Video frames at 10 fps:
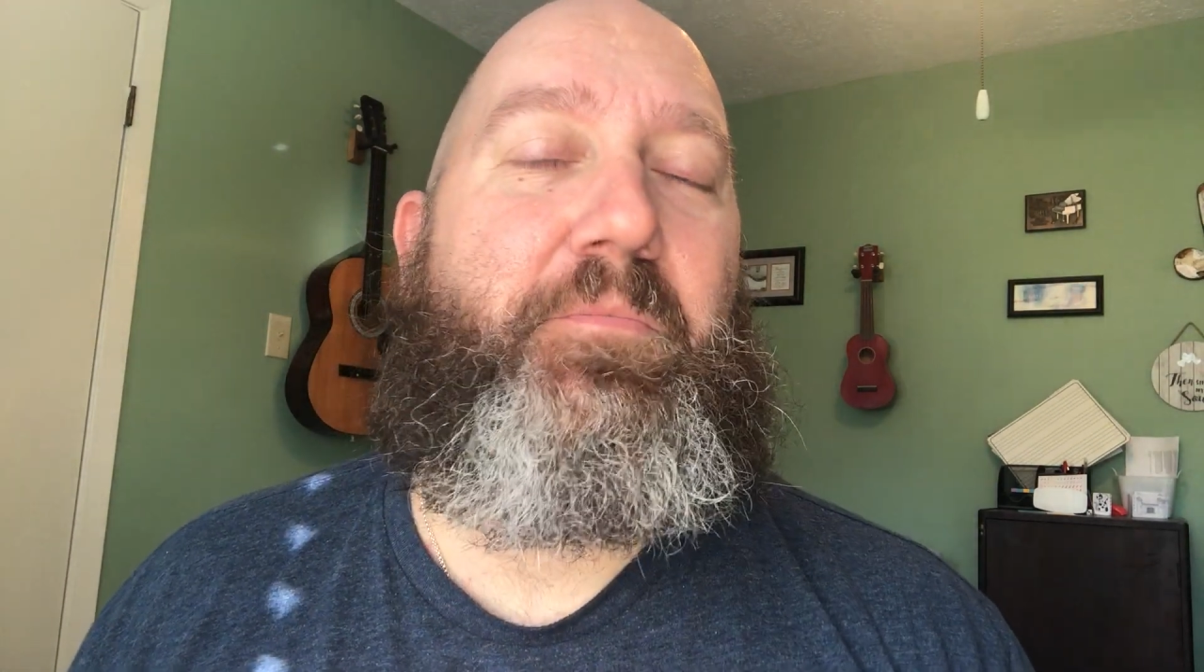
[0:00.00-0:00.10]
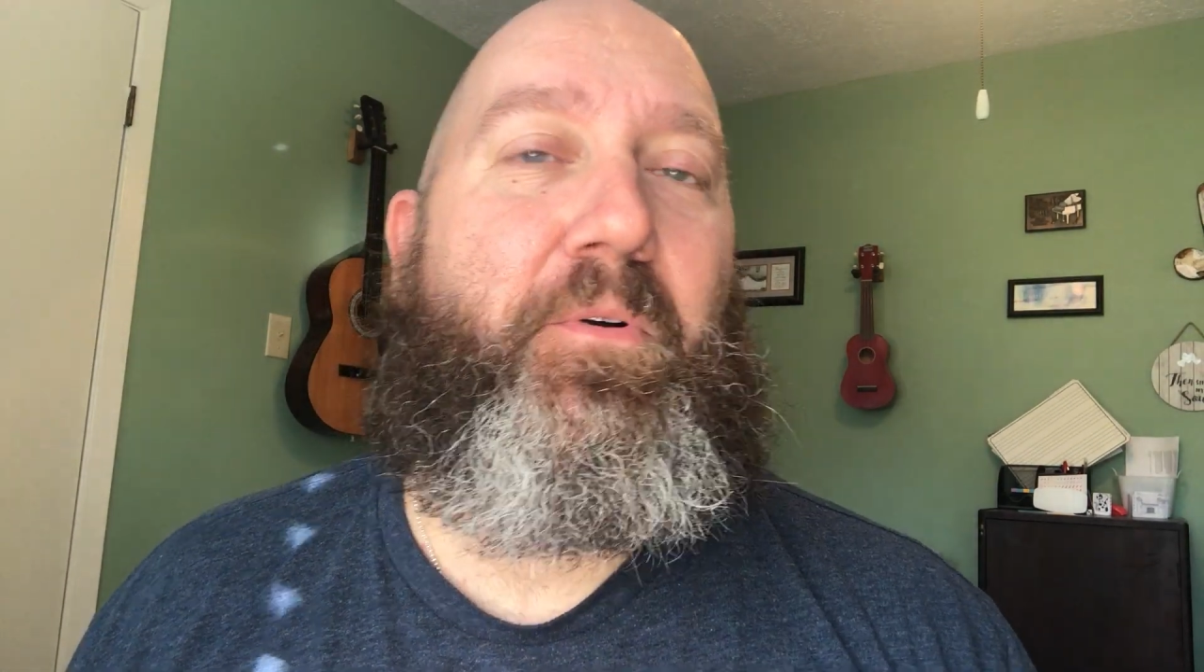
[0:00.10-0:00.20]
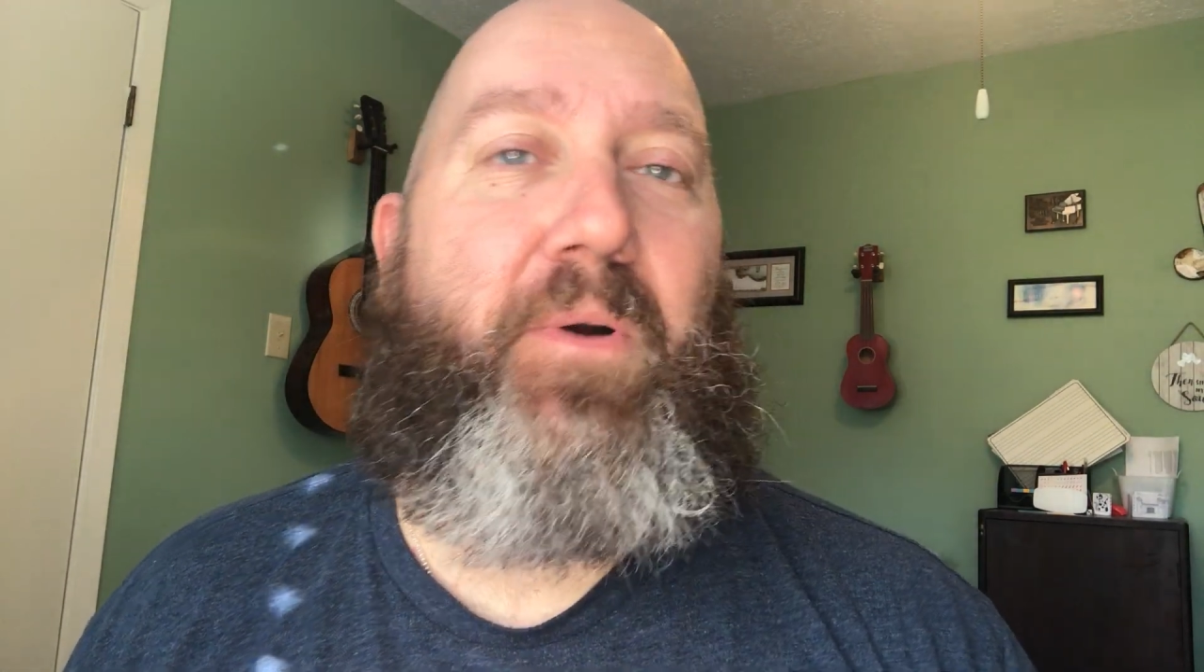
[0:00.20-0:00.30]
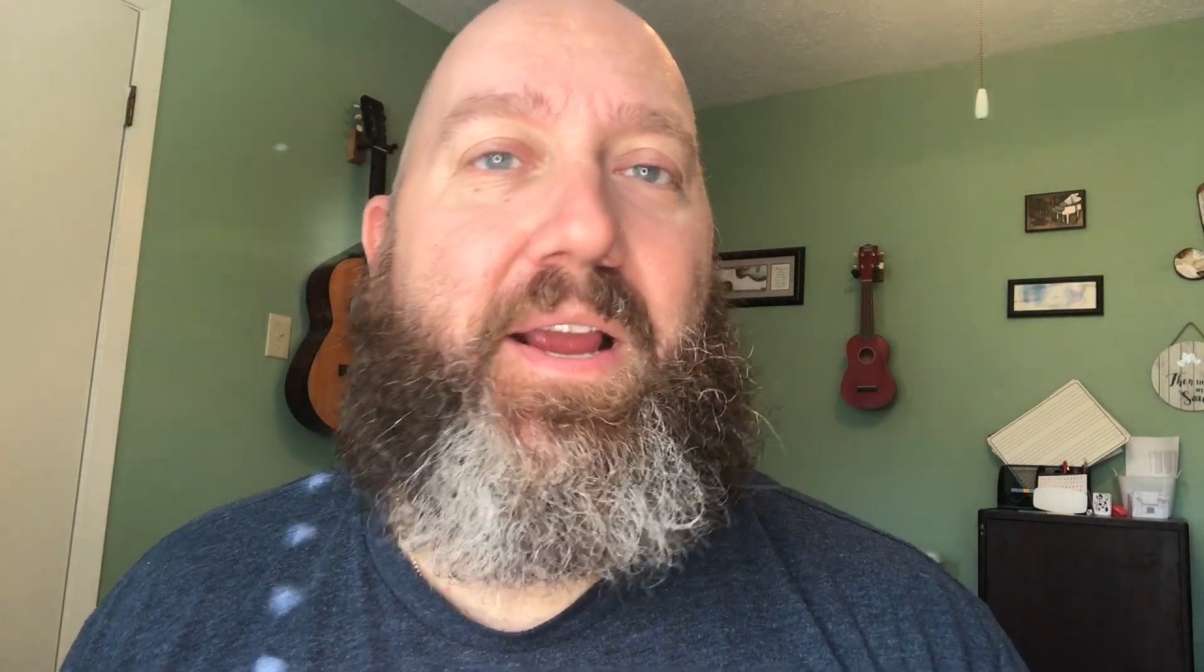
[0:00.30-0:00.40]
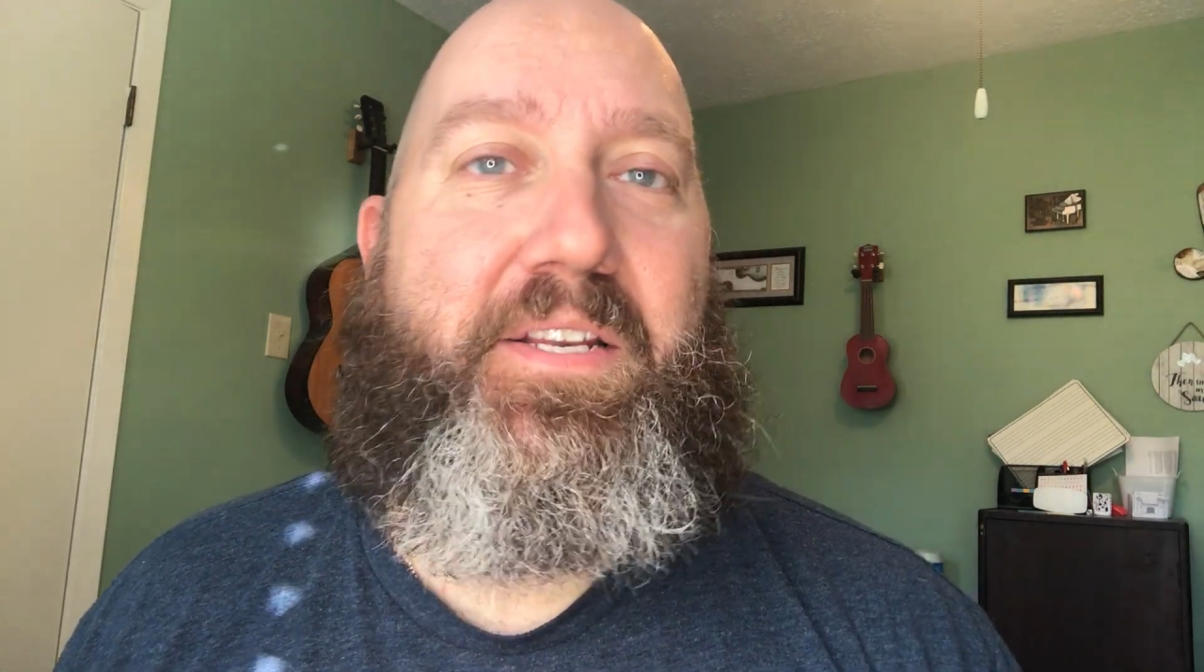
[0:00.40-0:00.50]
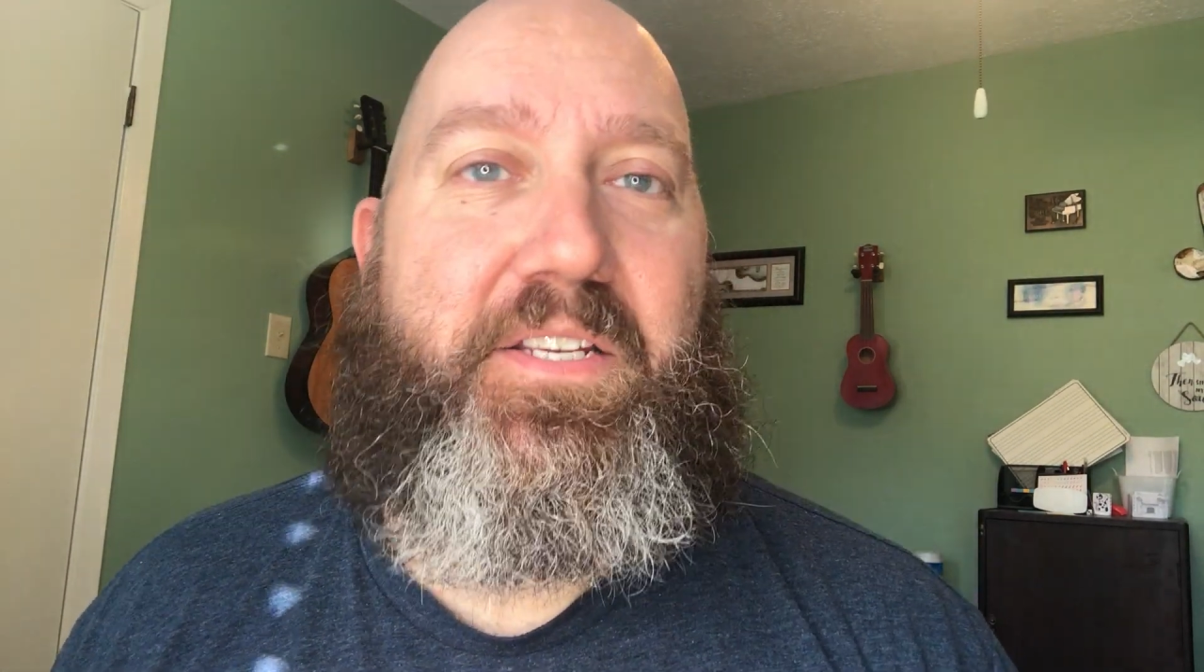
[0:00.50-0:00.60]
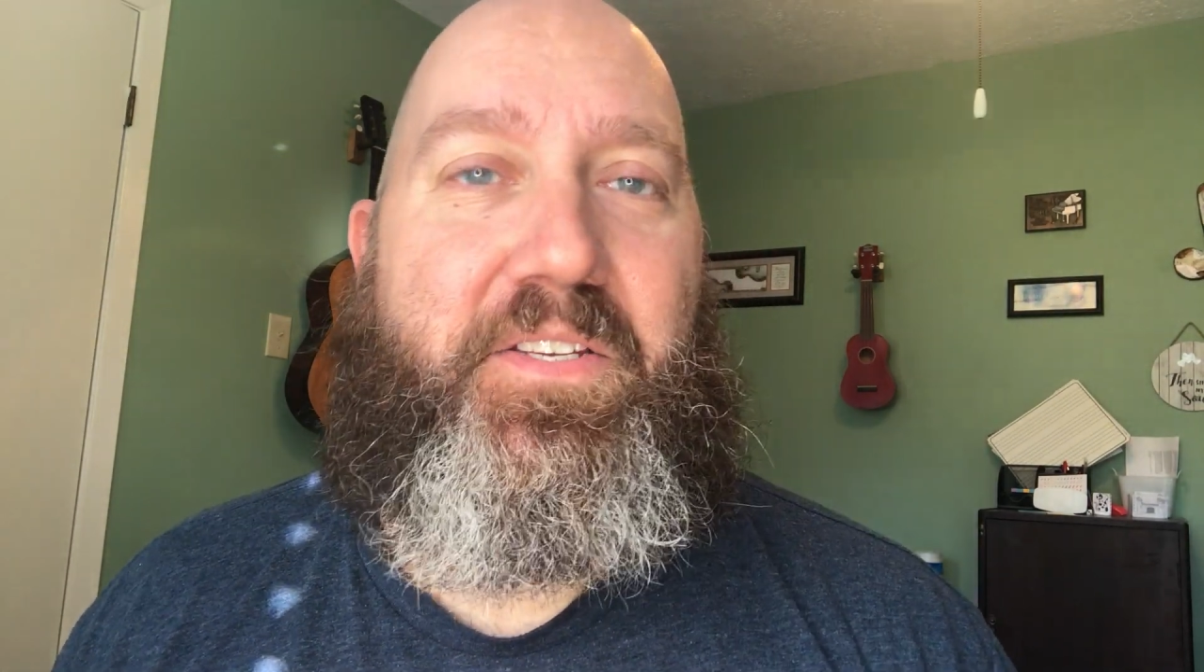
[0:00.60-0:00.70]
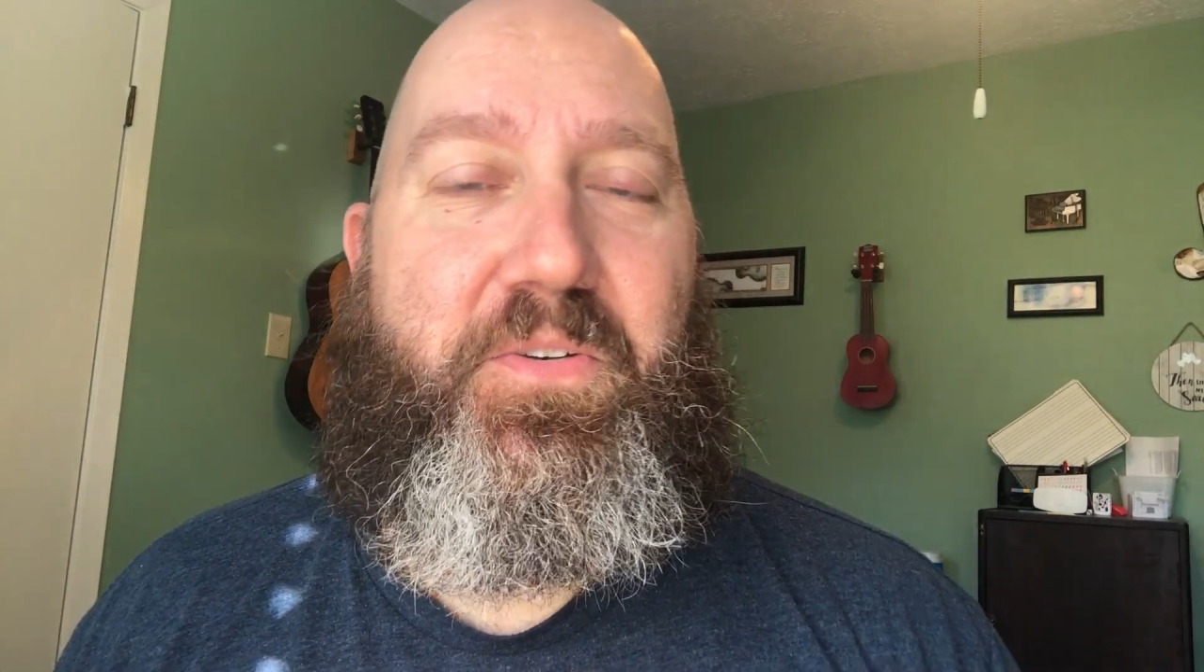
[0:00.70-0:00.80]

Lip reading: practice